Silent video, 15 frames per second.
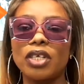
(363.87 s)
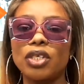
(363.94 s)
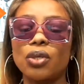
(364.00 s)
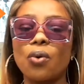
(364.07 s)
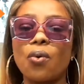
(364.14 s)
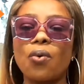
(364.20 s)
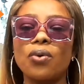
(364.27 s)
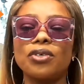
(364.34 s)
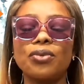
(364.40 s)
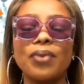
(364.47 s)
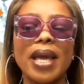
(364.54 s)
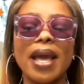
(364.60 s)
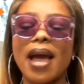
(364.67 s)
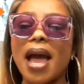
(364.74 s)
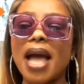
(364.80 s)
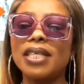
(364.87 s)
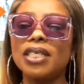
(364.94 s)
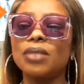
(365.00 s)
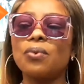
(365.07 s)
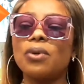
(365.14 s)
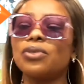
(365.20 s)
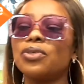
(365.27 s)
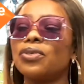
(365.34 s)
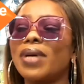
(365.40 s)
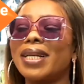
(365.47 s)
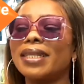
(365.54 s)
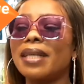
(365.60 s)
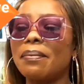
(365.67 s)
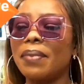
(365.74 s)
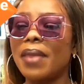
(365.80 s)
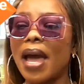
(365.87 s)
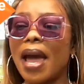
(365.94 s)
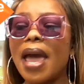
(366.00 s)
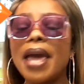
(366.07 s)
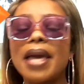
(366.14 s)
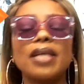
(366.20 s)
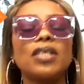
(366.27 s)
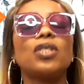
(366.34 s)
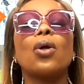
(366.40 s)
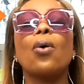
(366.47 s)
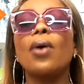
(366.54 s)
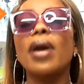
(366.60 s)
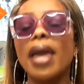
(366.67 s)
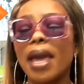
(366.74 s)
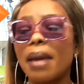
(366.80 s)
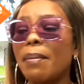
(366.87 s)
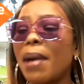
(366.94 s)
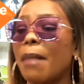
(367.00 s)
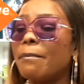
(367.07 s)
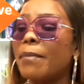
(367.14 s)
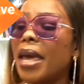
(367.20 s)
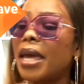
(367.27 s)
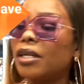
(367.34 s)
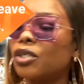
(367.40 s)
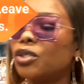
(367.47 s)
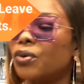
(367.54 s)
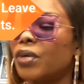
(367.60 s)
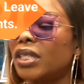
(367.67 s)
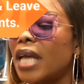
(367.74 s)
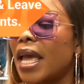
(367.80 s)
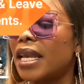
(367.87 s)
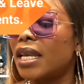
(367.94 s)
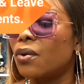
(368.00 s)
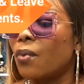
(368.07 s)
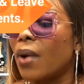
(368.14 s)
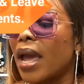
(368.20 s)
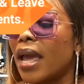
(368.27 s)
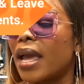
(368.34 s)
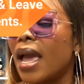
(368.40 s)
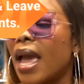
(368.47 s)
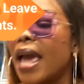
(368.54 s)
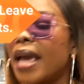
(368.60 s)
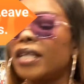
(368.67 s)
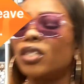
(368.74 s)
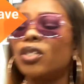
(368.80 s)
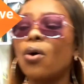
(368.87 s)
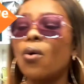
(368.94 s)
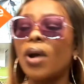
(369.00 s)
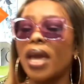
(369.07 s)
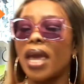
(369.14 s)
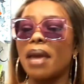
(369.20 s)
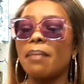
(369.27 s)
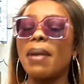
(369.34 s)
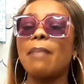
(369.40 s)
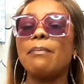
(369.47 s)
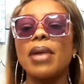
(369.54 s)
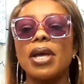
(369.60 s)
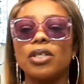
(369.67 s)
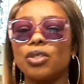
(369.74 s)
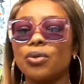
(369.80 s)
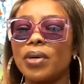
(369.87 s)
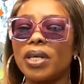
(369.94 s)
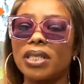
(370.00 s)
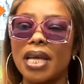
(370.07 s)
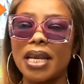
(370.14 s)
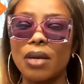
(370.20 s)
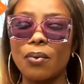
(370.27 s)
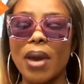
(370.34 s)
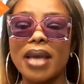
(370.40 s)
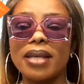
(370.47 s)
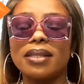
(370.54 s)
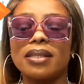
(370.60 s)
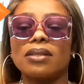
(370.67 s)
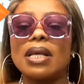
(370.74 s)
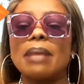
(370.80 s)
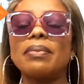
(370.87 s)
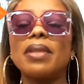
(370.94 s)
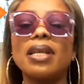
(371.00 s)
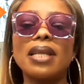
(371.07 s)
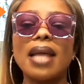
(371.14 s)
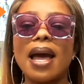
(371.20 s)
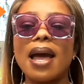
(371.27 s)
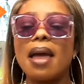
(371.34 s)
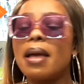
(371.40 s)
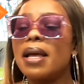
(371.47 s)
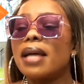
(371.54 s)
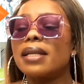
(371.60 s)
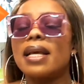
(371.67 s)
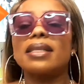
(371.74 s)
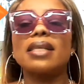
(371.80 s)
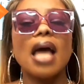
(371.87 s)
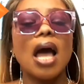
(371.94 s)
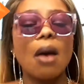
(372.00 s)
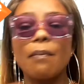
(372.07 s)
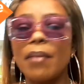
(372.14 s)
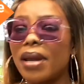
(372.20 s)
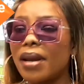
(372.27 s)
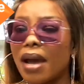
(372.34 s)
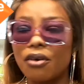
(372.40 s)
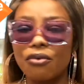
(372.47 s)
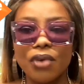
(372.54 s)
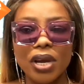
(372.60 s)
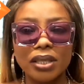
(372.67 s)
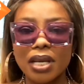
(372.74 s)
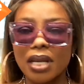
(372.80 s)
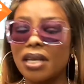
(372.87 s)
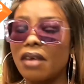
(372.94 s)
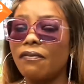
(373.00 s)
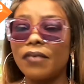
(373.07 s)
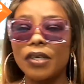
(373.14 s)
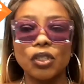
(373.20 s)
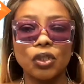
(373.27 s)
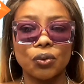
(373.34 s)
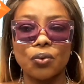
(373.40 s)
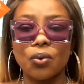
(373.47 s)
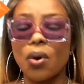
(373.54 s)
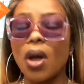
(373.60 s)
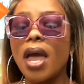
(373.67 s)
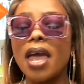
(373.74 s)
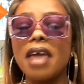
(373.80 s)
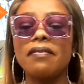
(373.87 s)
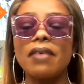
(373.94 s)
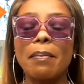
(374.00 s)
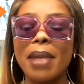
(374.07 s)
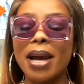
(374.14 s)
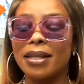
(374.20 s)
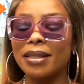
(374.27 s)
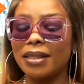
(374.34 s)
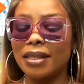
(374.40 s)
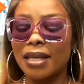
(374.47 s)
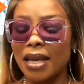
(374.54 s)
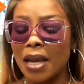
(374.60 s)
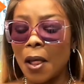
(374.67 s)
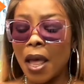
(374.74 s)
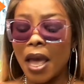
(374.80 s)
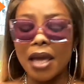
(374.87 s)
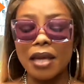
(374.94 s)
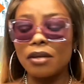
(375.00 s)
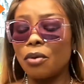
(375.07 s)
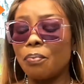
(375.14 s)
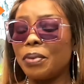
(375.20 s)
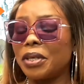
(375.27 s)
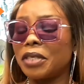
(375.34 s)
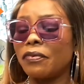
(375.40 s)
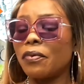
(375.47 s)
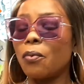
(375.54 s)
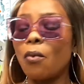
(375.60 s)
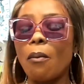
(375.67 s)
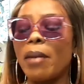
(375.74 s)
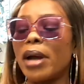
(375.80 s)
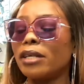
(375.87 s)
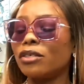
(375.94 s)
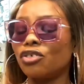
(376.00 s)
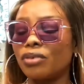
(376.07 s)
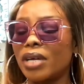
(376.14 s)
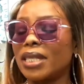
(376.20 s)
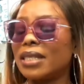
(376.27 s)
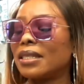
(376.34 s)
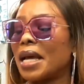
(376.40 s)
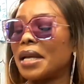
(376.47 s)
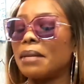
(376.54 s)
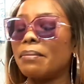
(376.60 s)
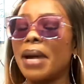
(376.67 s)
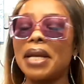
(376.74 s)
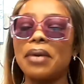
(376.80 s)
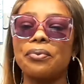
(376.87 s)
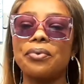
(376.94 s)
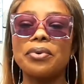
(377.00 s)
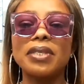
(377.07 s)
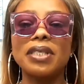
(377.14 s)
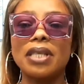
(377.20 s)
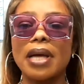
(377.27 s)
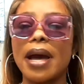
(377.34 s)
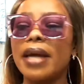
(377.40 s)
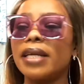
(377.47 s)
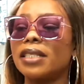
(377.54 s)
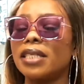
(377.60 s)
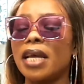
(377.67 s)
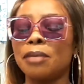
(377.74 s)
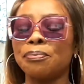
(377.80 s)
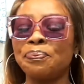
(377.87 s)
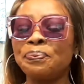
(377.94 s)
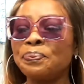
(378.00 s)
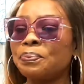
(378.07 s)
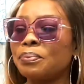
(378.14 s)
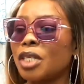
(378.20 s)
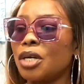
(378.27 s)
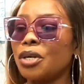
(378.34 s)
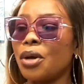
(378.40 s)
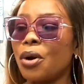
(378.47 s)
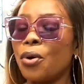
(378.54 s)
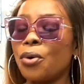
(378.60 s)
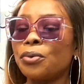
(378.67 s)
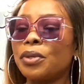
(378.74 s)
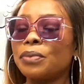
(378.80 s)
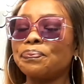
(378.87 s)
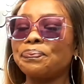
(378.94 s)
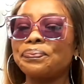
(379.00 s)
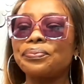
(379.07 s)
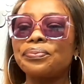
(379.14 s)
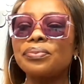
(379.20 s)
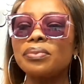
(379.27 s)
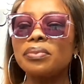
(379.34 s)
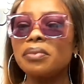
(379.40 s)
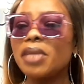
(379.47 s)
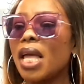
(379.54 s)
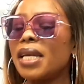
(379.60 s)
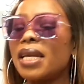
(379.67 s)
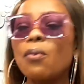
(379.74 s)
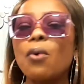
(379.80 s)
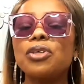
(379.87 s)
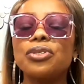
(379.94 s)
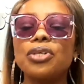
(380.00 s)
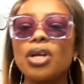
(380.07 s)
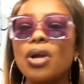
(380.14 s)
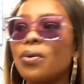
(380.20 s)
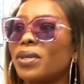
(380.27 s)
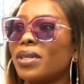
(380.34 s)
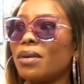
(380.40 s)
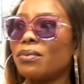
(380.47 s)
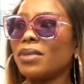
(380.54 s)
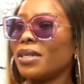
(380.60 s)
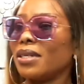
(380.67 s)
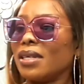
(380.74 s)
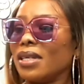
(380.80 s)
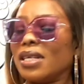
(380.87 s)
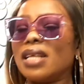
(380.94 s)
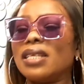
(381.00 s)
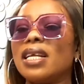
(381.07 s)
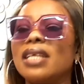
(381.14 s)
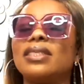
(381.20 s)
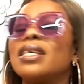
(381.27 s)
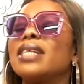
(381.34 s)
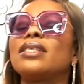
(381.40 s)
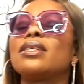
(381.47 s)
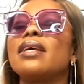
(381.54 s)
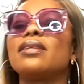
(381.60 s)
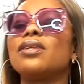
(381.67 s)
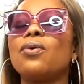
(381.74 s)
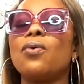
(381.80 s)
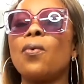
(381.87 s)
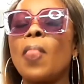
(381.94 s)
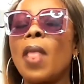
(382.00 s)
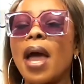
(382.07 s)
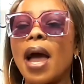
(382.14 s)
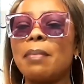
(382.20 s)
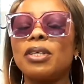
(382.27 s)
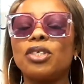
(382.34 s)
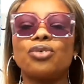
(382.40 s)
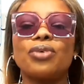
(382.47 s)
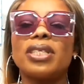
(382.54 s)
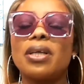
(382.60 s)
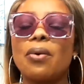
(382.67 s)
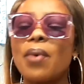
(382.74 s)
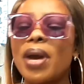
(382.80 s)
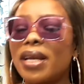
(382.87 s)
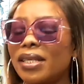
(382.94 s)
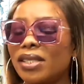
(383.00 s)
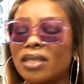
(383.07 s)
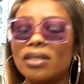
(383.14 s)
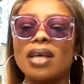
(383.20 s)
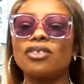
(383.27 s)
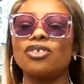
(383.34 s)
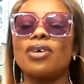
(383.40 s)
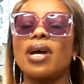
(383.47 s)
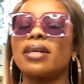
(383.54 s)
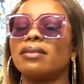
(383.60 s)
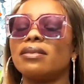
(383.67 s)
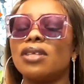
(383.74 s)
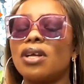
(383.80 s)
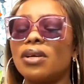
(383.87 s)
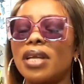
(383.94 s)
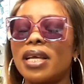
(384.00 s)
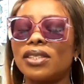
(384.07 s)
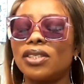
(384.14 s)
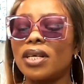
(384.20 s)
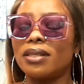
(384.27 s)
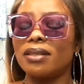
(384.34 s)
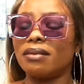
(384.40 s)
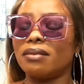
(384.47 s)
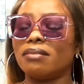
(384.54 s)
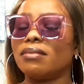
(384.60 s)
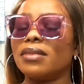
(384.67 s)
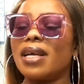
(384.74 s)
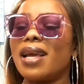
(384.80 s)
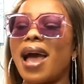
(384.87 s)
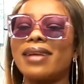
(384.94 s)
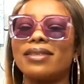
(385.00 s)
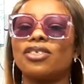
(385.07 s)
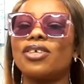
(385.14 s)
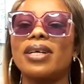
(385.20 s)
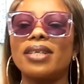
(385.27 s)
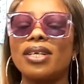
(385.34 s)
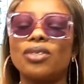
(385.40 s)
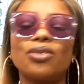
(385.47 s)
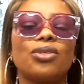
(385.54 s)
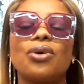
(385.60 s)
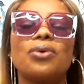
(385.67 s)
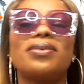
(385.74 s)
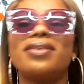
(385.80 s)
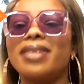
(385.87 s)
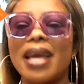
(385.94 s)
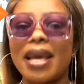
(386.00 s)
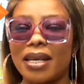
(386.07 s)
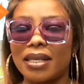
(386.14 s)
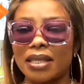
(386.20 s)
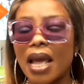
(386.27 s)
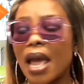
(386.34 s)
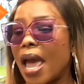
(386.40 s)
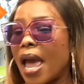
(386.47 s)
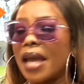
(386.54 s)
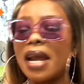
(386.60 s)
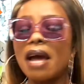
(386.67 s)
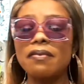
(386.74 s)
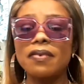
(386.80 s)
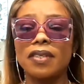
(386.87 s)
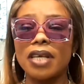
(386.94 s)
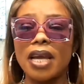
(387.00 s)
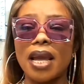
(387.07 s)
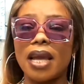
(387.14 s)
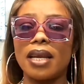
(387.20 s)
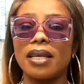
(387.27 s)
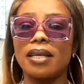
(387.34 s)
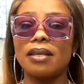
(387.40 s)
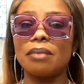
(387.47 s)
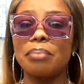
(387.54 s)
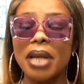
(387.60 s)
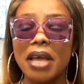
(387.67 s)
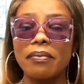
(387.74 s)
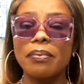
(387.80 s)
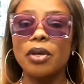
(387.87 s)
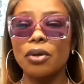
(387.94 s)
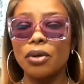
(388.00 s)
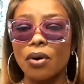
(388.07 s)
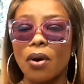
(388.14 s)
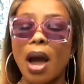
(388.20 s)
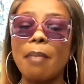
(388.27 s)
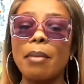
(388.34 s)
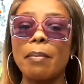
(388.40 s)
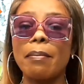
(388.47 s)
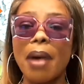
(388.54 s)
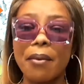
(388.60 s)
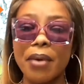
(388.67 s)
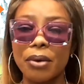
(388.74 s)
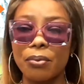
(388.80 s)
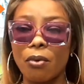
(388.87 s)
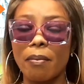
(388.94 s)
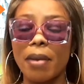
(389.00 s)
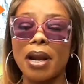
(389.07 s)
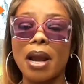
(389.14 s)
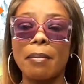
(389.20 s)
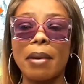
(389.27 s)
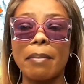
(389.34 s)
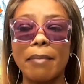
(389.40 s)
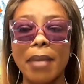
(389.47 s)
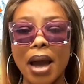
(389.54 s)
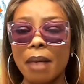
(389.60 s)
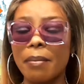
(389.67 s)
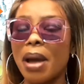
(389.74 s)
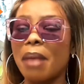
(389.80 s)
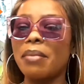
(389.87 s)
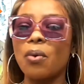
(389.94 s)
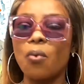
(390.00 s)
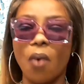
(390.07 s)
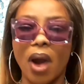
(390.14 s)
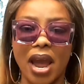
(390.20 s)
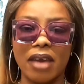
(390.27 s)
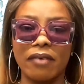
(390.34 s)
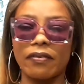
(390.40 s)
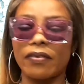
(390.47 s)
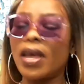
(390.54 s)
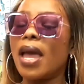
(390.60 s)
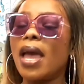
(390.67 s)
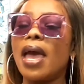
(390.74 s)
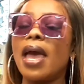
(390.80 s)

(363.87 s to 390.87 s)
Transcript: So, sweetheart, I just want you to accept that it's not okay, but men do it anyway. It's not okay, but men do it anyway. It's something that's how men are created. They're visual. If a man see a beautiful woman dressed standing by the roadside and they want to look, they just straight away they just attract, they are attracted to those things. And I've seen, believe me or not, I'm a married woman, I'm a mom, I'm a wife.